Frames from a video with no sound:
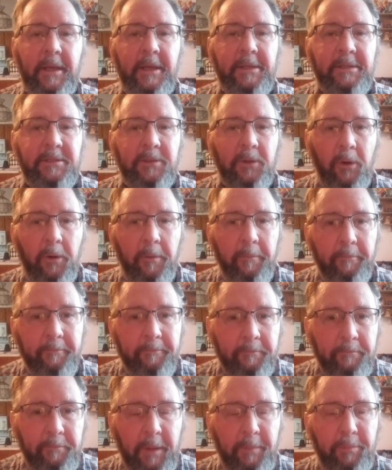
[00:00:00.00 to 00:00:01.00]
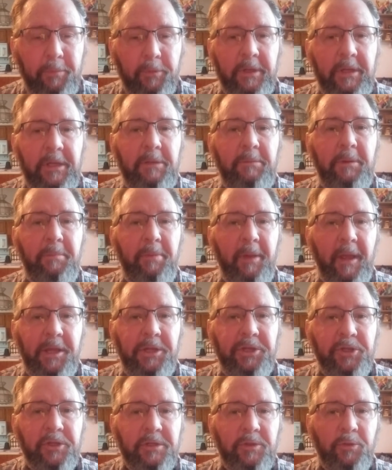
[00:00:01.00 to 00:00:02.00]
So people need to be
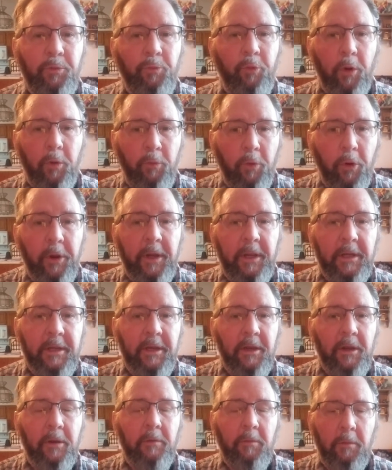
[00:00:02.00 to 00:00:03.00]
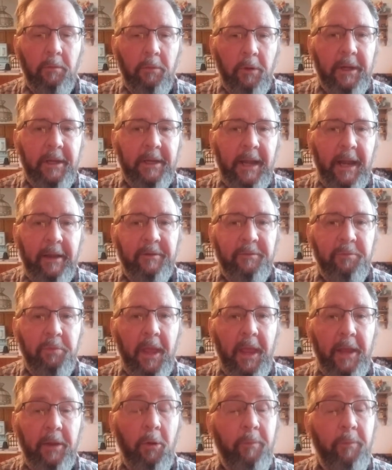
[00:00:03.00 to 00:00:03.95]
patient. We're working there. We're working on this plan.